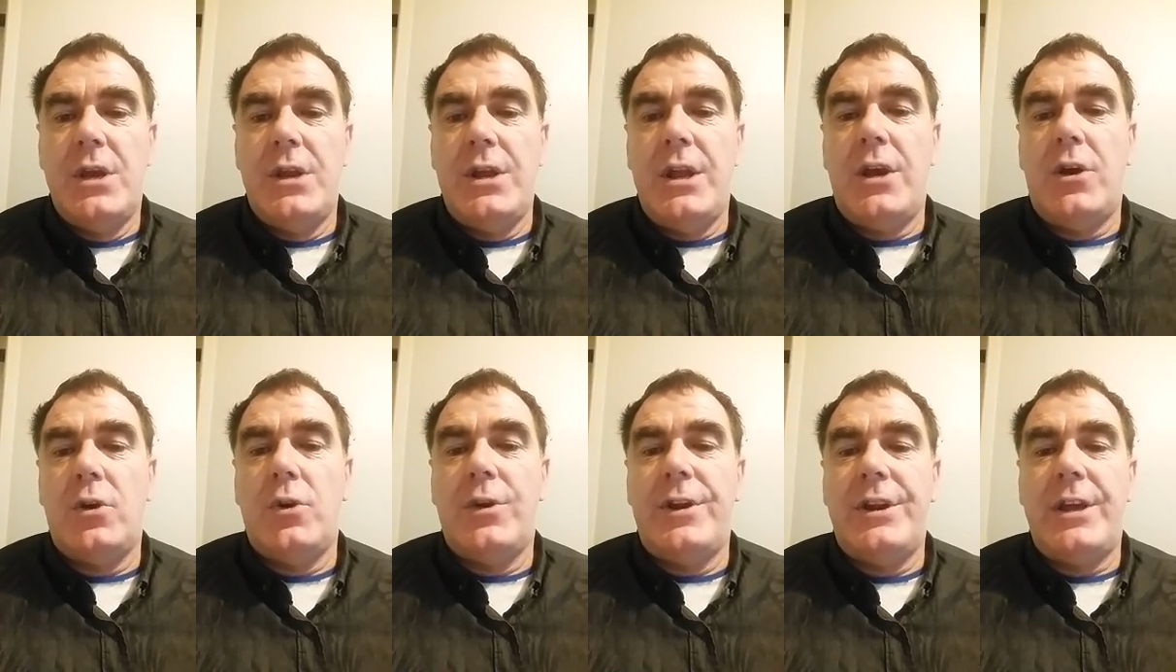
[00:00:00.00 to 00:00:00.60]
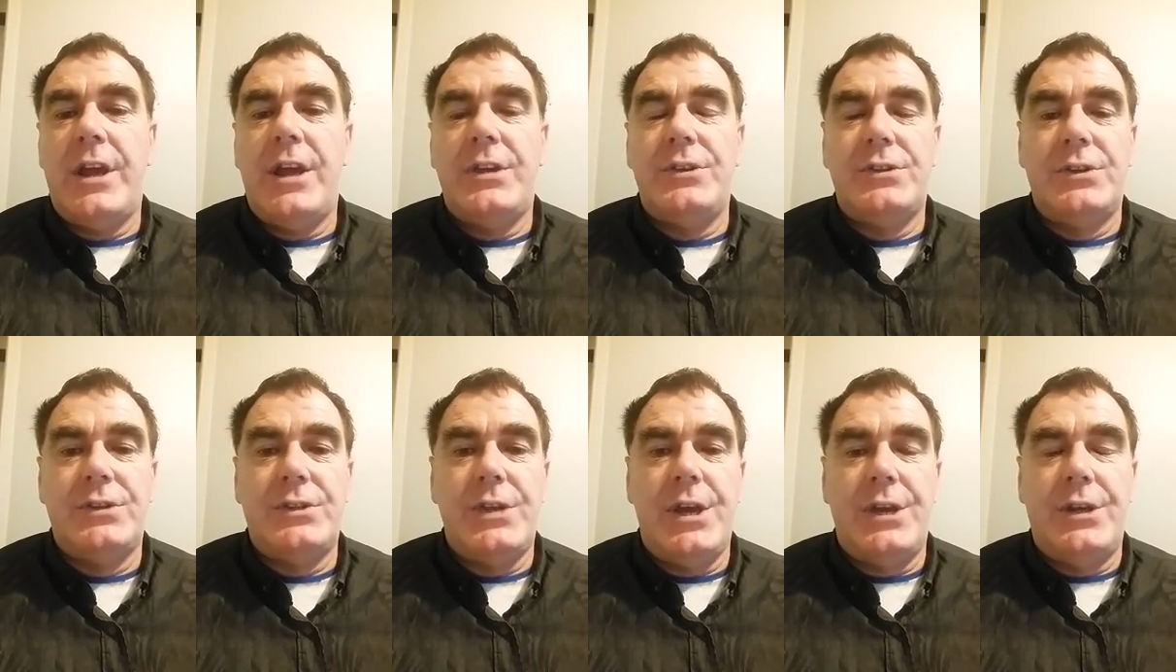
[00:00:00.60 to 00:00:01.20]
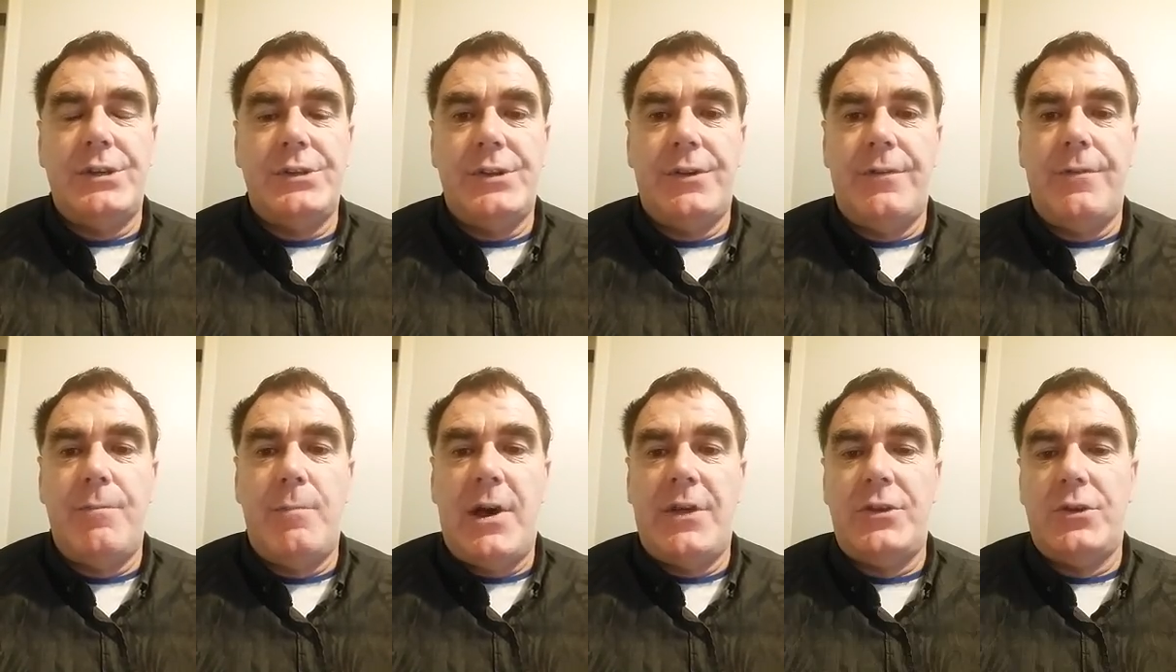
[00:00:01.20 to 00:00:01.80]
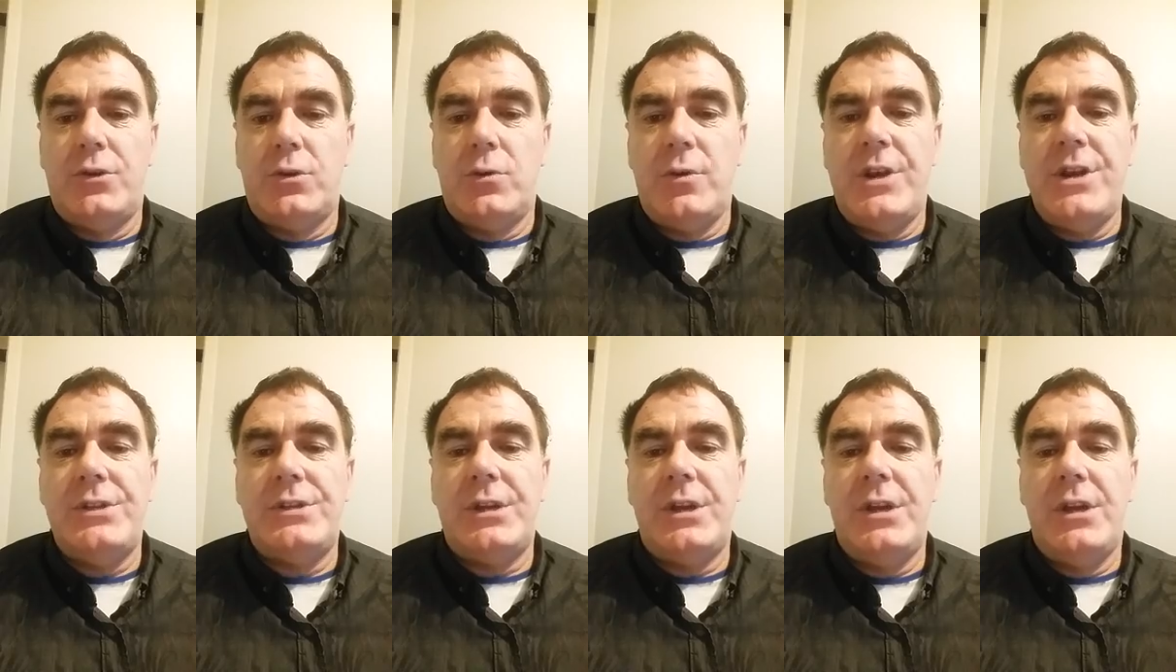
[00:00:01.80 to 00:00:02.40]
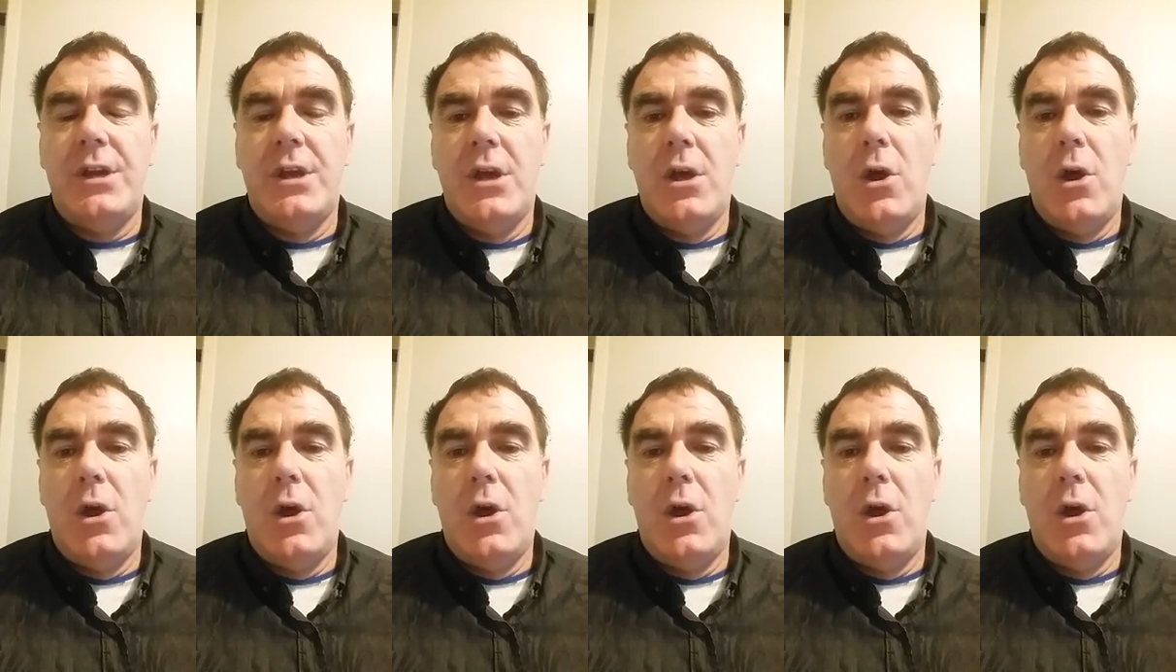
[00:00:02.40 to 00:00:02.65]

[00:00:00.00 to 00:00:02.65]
now Greta has the status of Mother Teresa.